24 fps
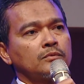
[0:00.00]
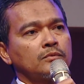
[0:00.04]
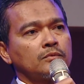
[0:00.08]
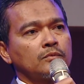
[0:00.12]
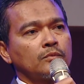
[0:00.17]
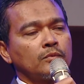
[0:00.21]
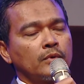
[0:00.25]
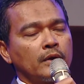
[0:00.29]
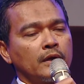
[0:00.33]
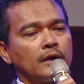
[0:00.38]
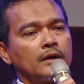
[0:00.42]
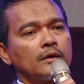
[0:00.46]

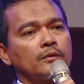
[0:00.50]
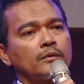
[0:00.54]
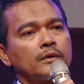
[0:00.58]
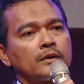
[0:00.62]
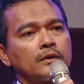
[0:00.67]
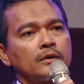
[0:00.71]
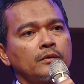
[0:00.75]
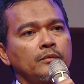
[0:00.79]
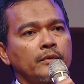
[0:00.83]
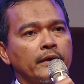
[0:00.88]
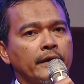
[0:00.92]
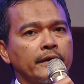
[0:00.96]
where
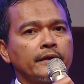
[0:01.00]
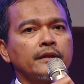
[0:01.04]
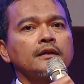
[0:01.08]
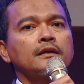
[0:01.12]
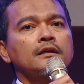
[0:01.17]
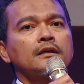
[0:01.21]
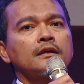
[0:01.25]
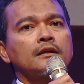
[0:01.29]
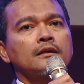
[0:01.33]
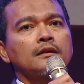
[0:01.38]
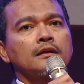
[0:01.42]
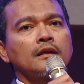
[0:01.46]
we're
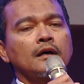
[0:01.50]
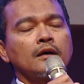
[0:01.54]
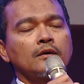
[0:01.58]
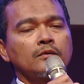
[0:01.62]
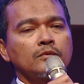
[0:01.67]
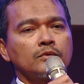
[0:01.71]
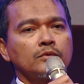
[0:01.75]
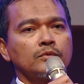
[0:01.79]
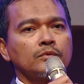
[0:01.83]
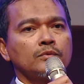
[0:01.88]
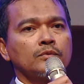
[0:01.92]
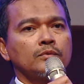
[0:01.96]
heading and how
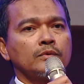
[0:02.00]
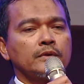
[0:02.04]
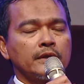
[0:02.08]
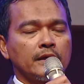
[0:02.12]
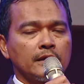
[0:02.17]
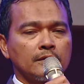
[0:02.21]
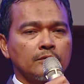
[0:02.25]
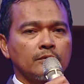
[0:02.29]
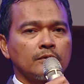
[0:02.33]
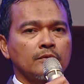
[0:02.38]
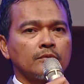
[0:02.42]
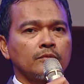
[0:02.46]
do
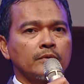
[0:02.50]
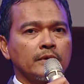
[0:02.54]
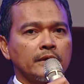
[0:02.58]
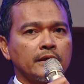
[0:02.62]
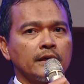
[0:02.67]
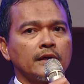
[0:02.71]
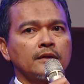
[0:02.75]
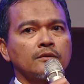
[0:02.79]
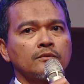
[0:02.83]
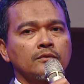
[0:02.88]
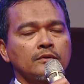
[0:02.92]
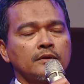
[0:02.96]
we
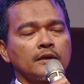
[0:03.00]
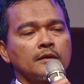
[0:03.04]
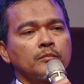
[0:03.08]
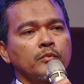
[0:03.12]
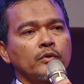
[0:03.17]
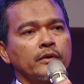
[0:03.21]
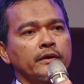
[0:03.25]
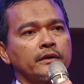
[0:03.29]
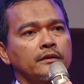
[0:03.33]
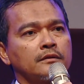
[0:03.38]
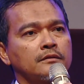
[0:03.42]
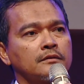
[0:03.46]
get to that
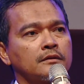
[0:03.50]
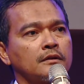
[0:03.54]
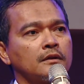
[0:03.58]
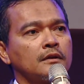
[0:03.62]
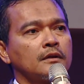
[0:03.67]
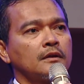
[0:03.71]
point.